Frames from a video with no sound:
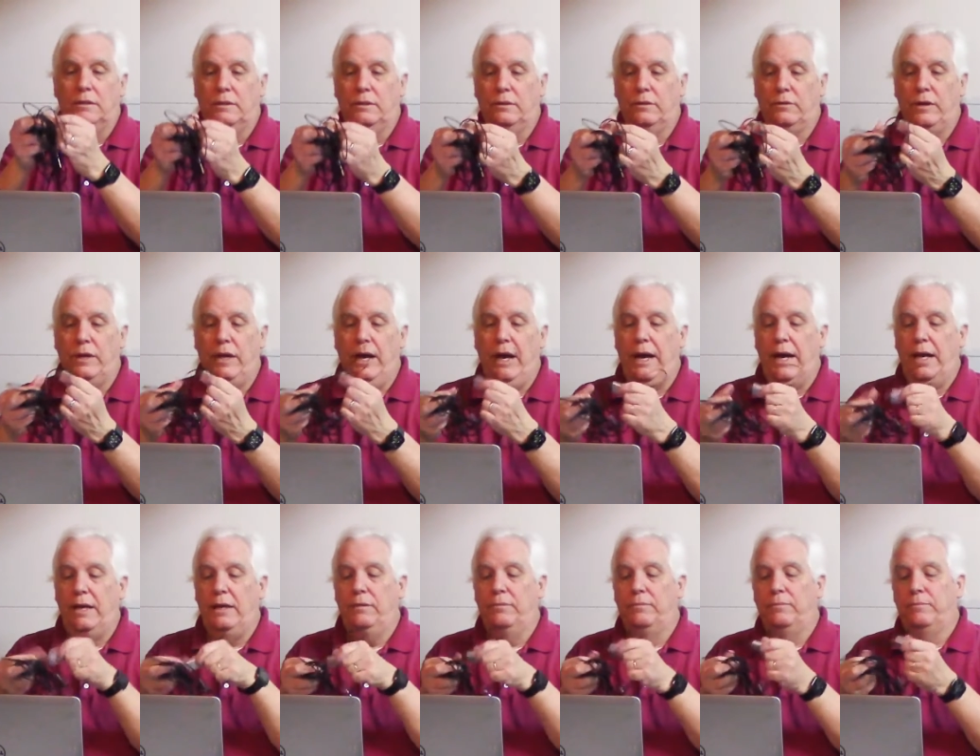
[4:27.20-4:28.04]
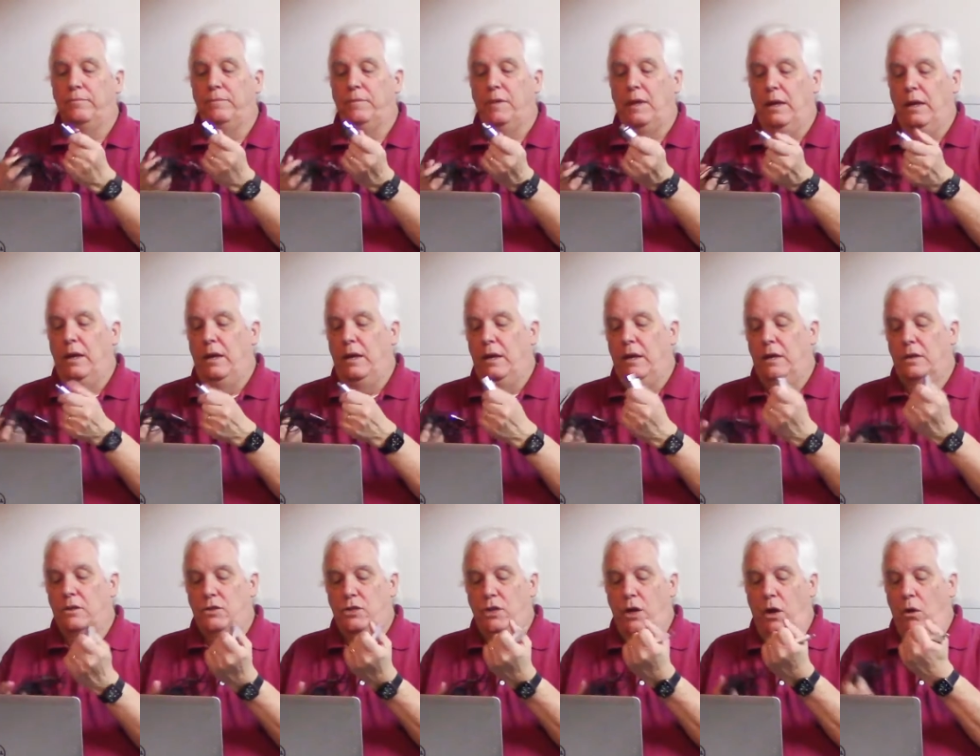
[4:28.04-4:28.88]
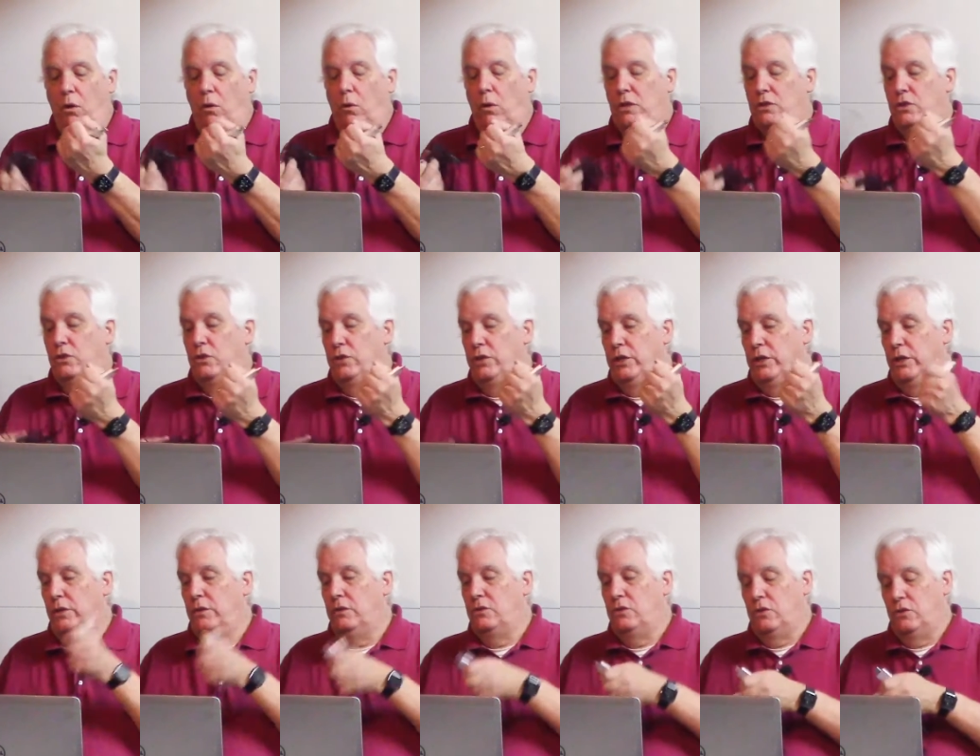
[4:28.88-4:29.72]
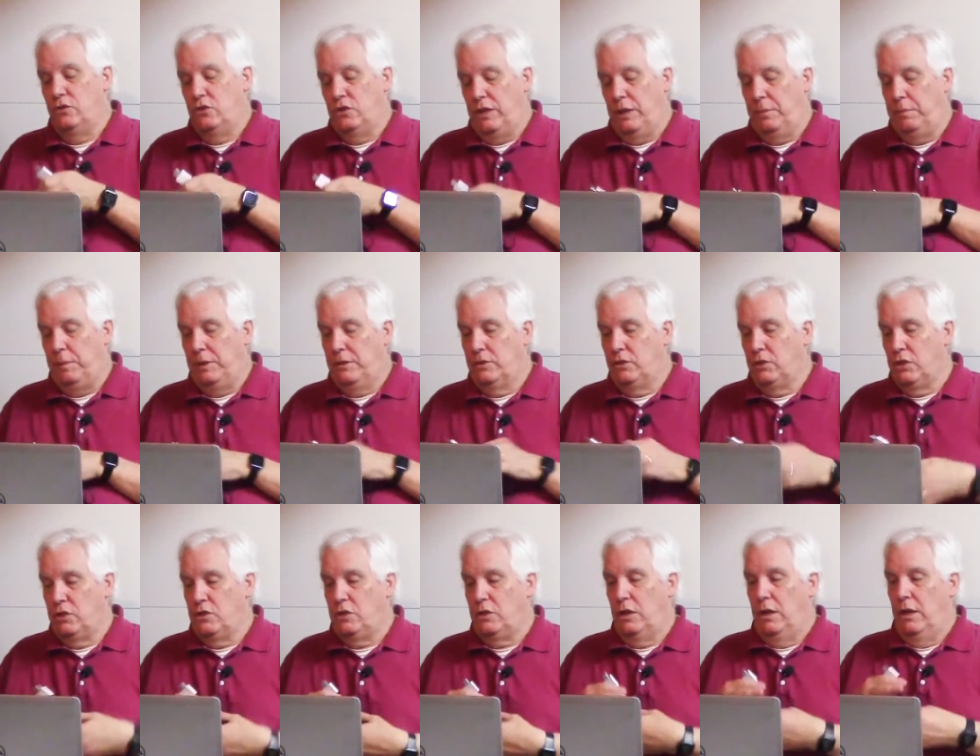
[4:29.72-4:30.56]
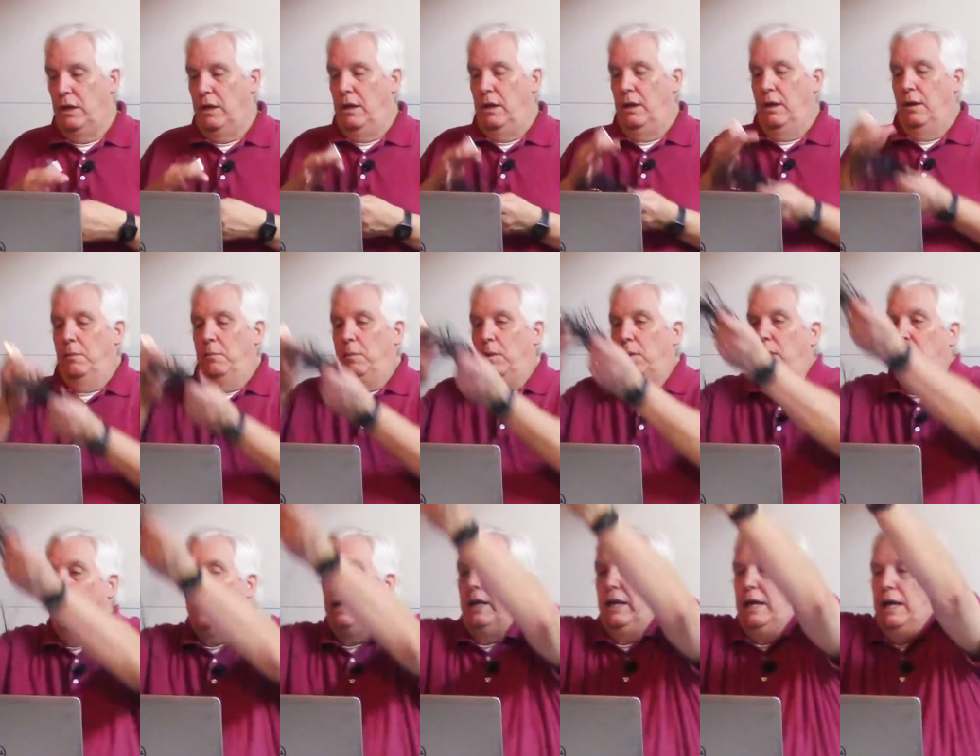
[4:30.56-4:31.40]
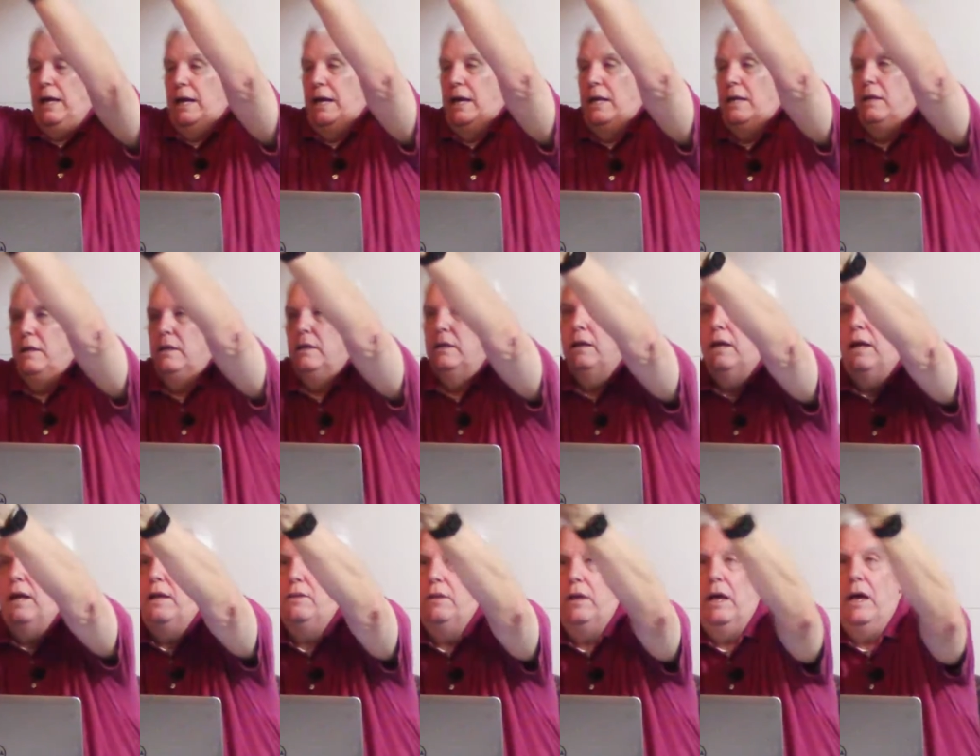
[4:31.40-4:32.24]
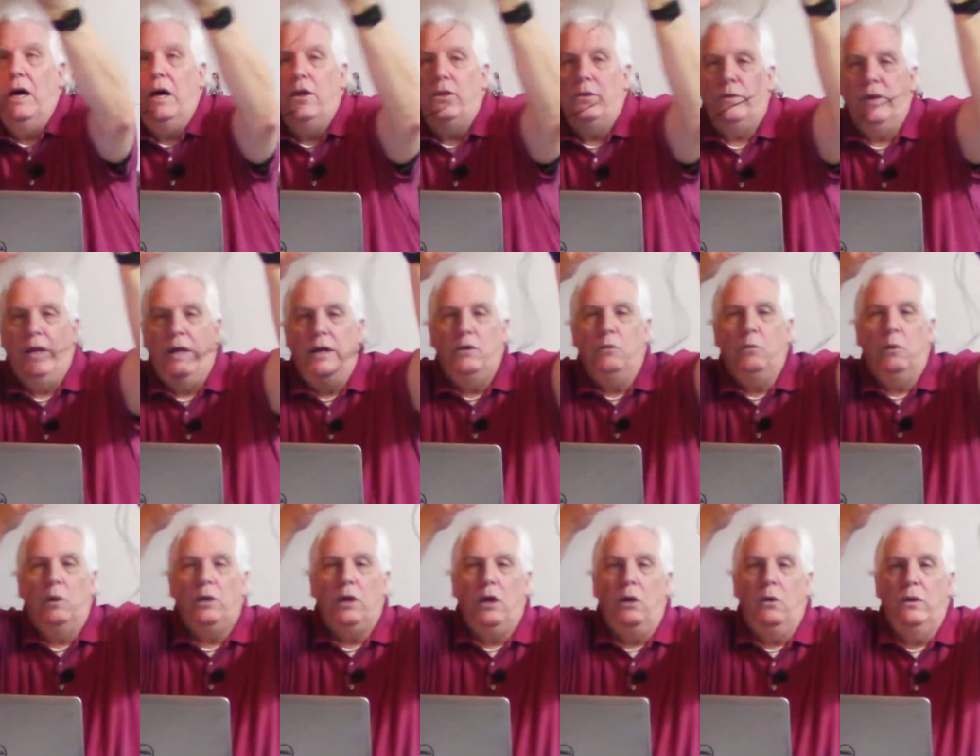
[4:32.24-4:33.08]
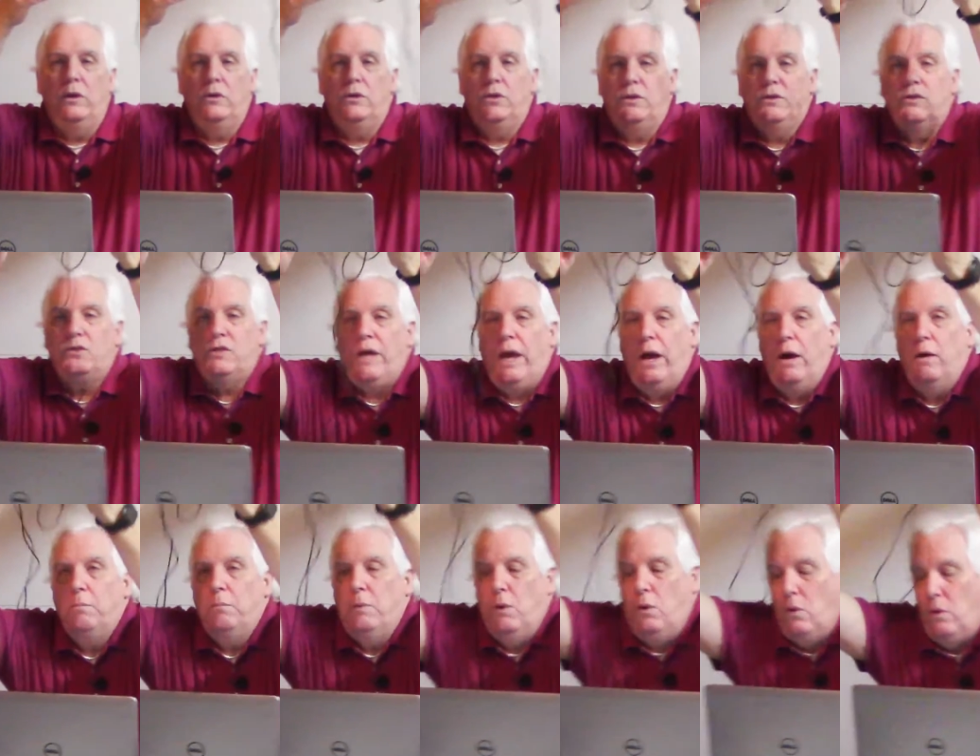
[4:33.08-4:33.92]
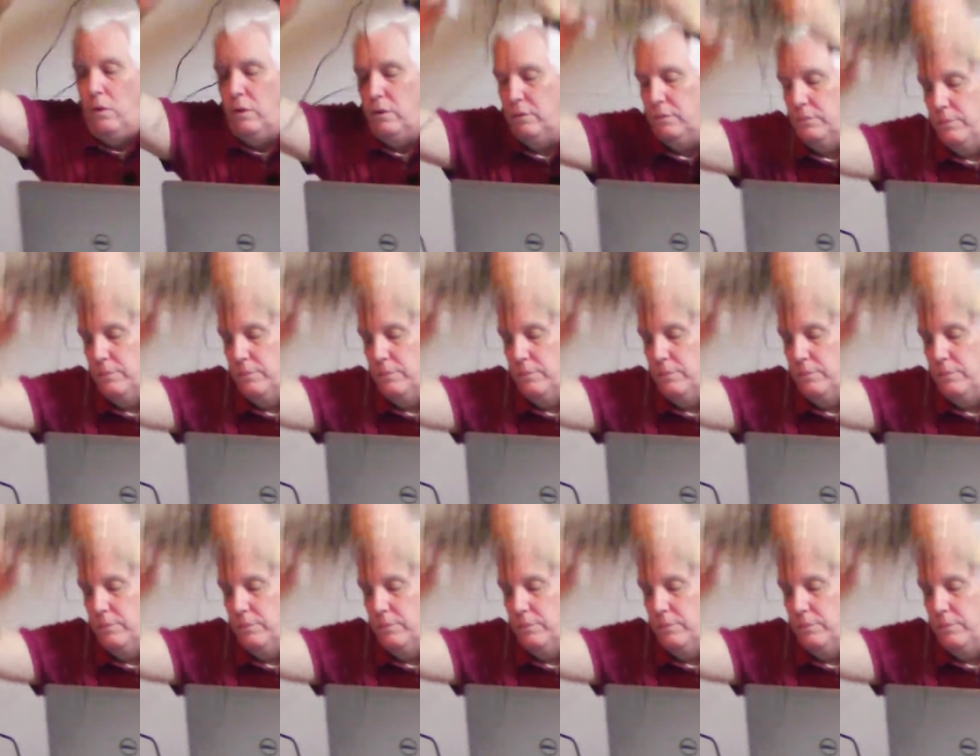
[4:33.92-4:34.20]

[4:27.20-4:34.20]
okay? So what you do is you simply just plug it in, and the other end will go into the soundboard.